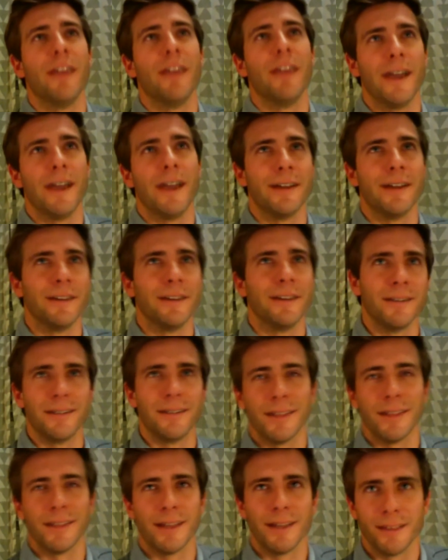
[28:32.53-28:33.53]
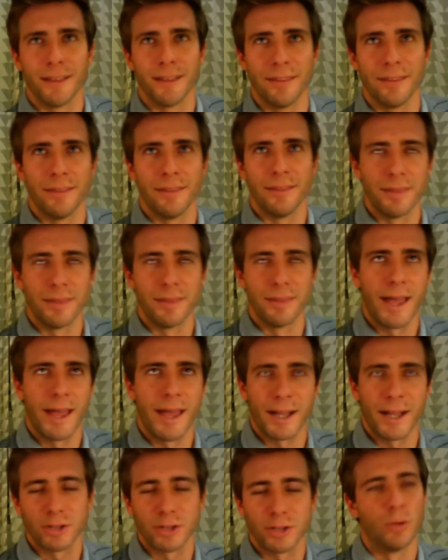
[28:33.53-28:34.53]
than like the
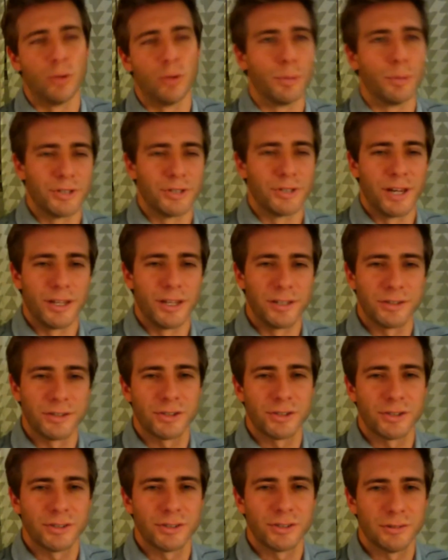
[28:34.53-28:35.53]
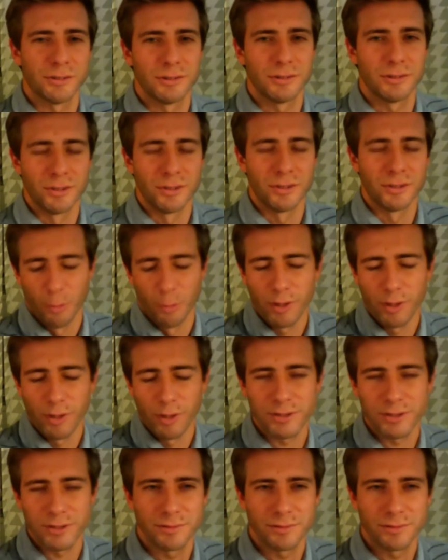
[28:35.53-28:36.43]
actual percentage in some ways.